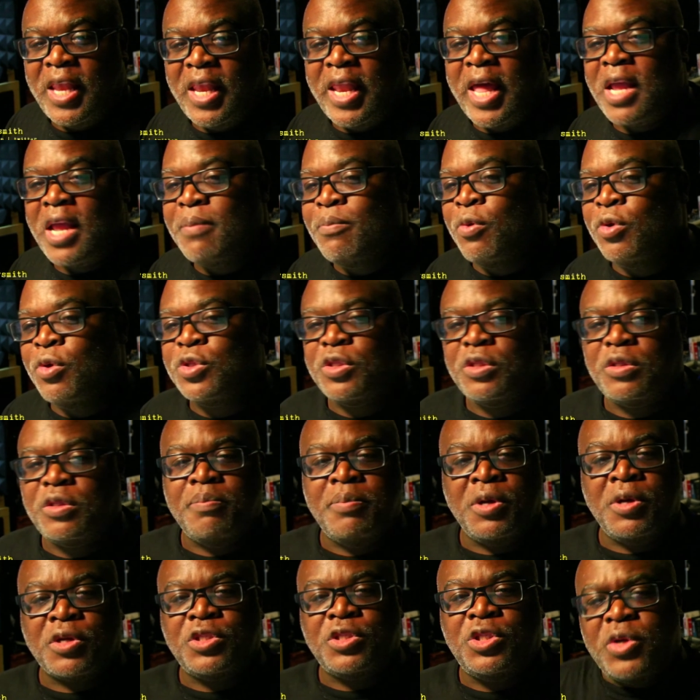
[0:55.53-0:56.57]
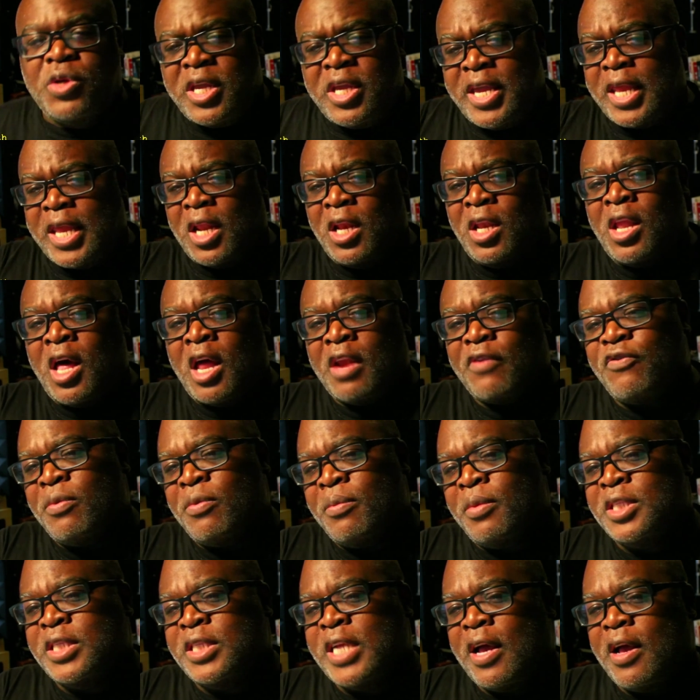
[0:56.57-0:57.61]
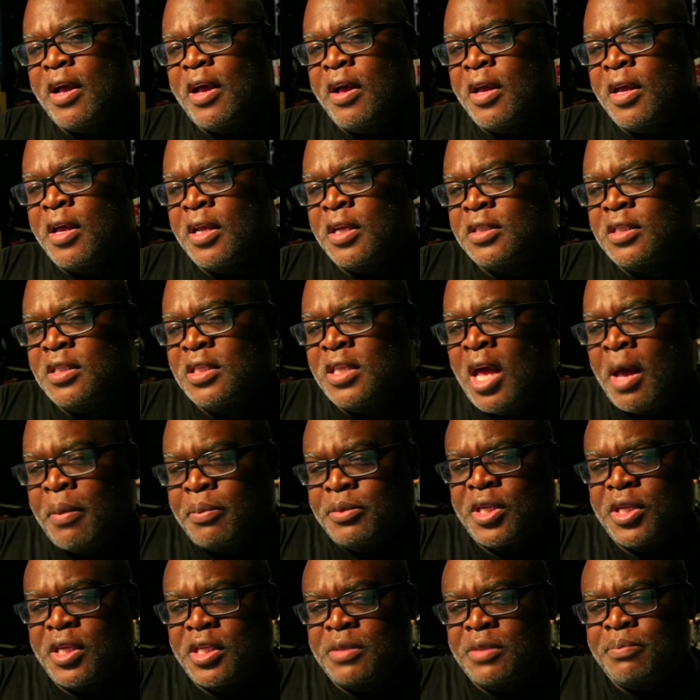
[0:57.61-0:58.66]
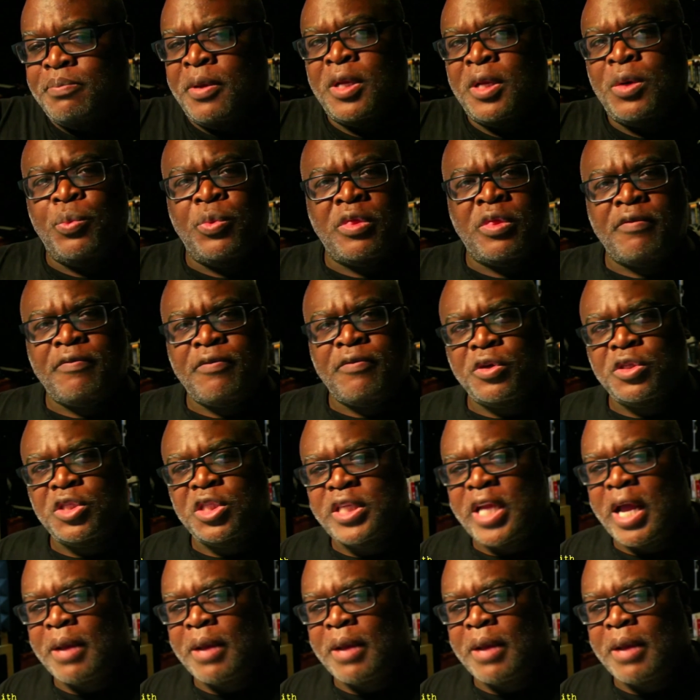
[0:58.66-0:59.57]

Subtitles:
Like most books, you can get a lot from a synopsis, but with the first